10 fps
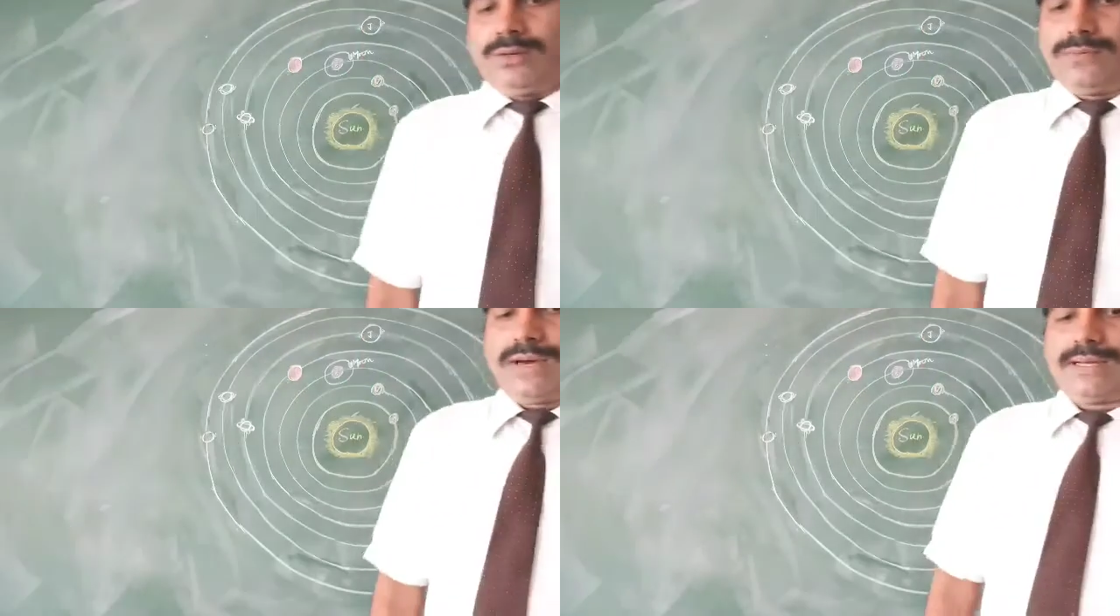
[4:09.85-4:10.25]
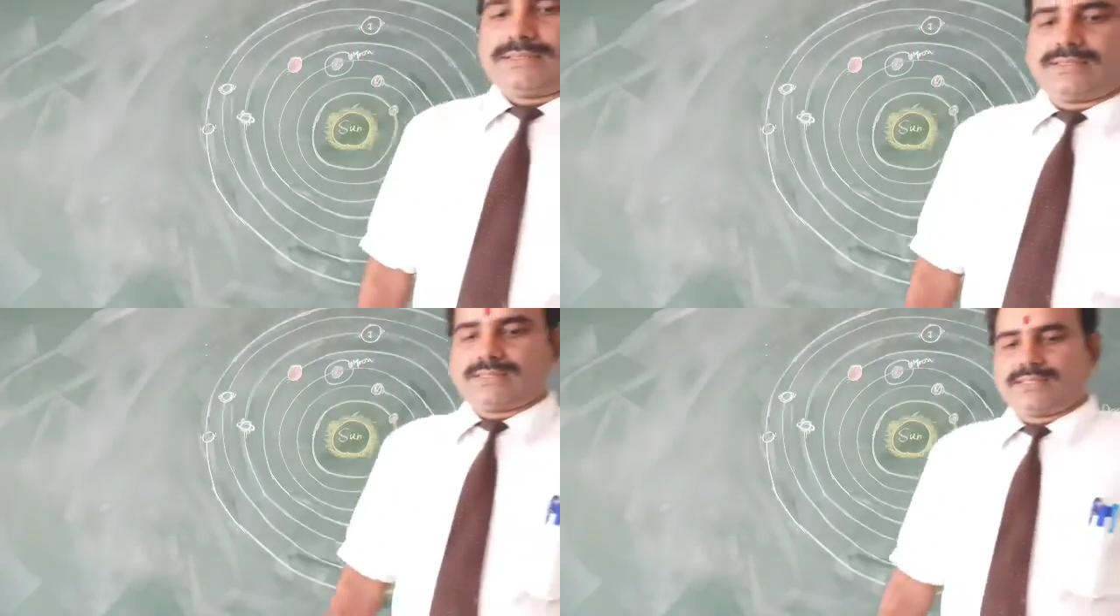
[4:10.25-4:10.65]

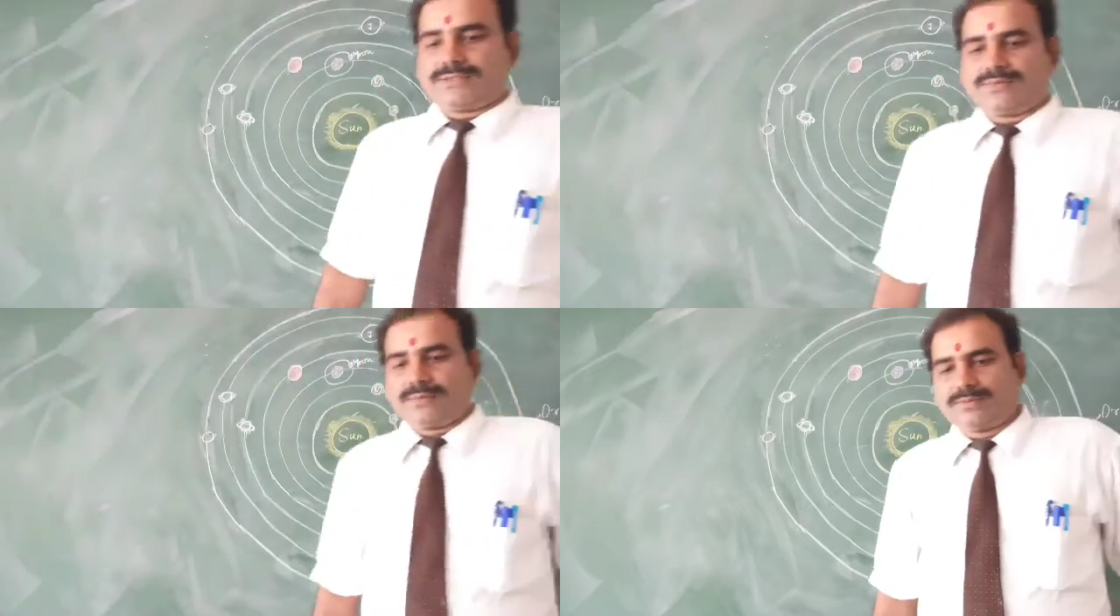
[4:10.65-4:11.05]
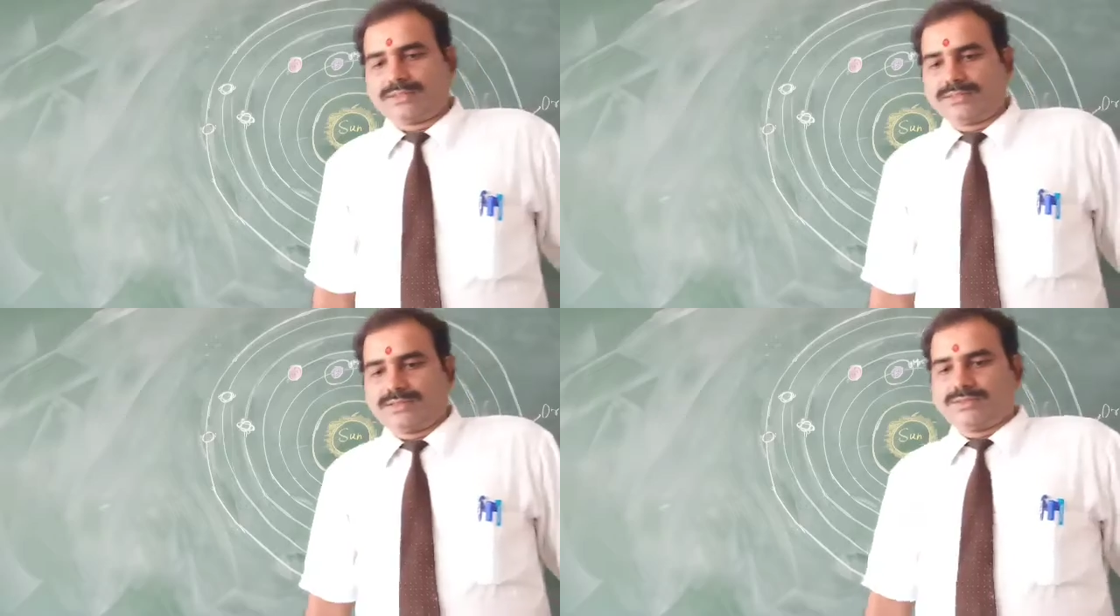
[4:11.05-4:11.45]
Far distance from
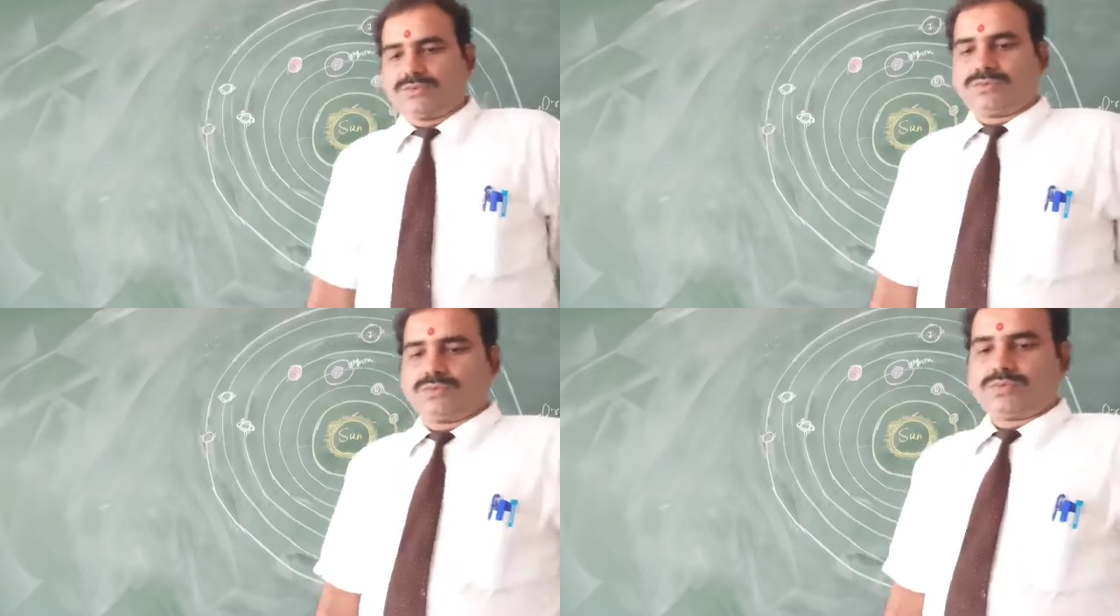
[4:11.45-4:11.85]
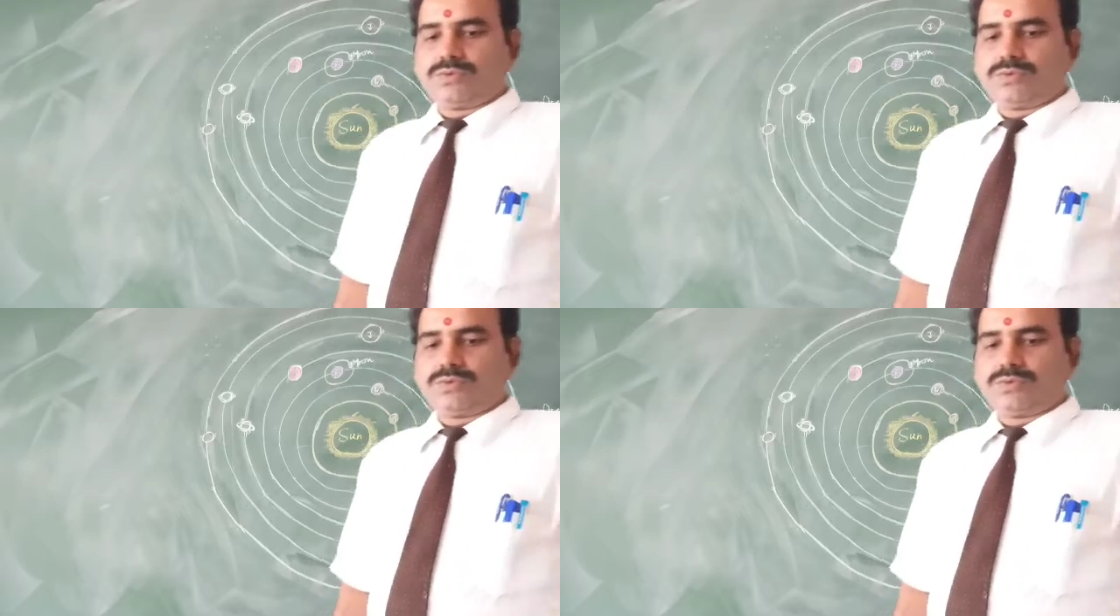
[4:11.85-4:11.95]
the sun.